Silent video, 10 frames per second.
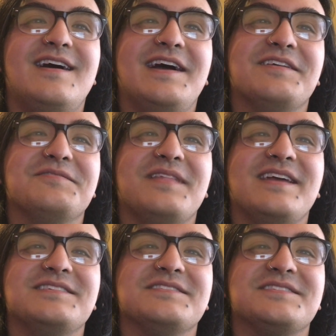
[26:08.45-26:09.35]
I don't
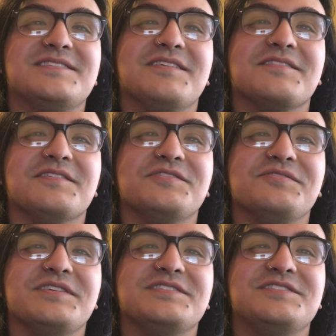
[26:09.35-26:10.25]
like to suck on
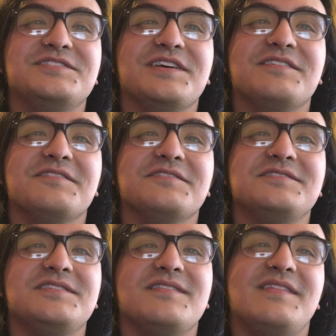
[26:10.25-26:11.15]

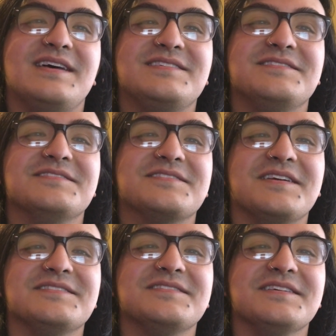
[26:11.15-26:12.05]
transgenders, that's
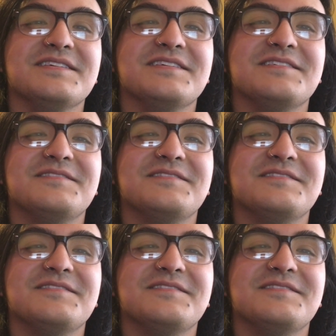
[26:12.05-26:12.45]
disgusting.